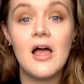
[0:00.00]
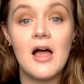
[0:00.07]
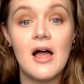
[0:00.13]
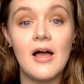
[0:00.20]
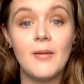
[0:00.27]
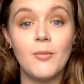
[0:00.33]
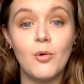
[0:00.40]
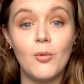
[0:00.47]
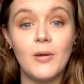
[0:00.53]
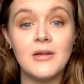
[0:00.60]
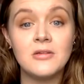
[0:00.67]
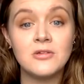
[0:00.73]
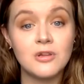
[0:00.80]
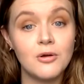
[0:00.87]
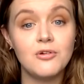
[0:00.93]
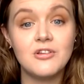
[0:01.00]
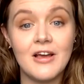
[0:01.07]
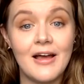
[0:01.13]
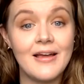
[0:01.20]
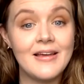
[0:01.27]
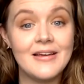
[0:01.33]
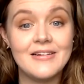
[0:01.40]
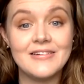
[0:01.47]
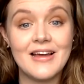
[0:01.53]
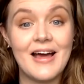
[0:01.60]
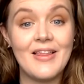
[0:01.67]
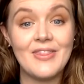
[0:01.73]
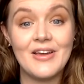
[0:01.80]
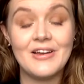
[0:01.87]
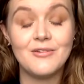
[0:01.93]
I'm always so tired
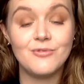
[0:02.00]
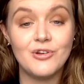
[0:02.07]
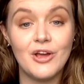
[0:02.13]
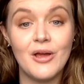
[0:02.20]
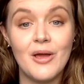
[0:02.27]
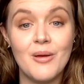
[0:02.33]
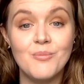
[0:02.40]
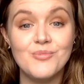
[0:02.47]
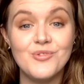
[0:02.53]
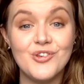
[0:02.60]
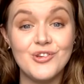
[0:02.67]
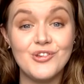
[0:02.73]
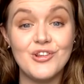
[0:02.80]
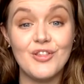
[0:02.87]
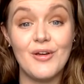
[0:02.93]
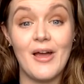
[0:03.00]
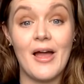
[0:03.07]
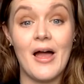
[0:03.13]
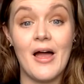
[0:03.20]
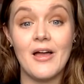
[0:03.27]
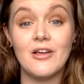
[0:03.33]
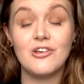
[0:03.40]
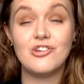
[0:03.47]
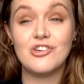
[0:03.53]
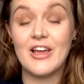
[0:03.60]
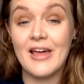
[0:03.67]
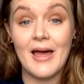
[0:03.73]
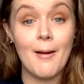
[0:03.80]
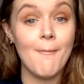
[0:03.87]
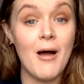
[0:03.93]
at the end of term due to the
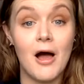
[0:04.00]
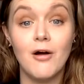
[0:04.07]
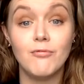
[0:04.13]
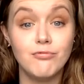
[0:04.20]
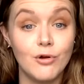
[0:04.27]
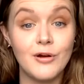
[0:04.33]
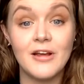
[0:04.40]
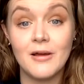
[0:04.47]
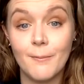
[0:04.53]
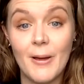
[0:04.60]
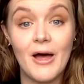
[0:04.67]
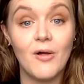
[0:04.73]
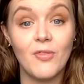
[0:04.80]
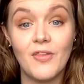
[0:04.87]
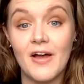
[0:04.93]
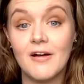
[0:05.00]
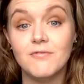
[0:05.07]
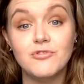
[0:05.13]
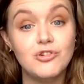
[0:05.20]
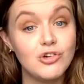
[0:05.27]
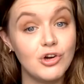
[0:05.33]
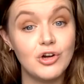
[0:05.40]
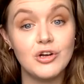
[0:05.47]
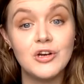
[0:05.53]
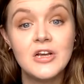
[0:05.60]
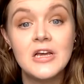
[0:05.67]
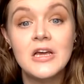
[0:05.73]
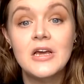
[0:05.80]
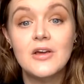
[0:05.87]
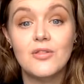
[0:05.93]
sheer amount of running about that I've done
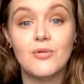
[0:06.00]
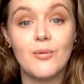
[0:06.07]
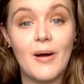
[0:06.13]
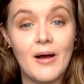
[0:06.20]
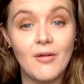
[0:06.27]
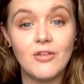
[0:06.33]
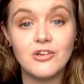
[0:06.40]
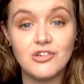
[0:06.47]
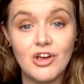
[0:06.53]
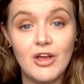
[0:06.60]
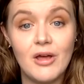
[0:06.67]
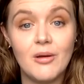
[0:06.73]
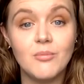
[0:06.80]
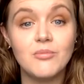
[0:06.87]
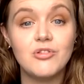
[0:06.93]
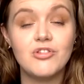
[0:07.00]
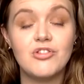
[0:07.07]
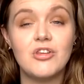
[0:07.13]
throughout the term.